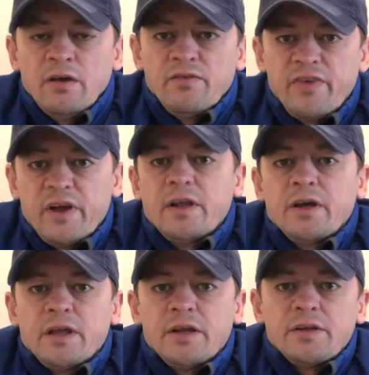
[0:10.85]
fairly
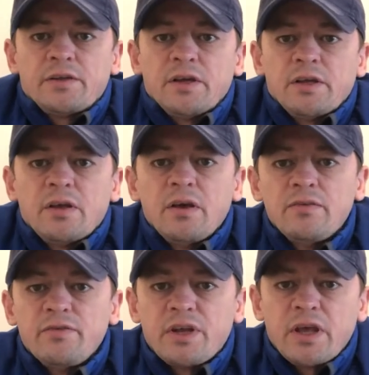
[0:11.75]
unedited
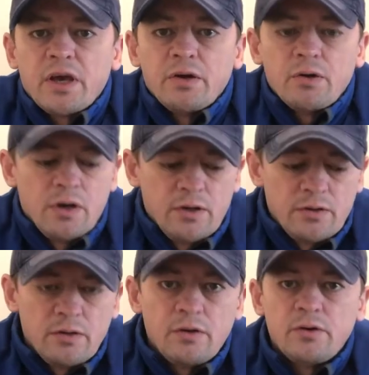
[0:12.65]
video
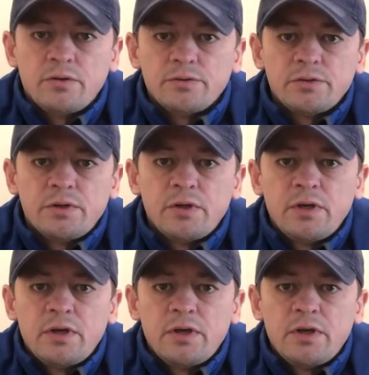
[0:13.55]
on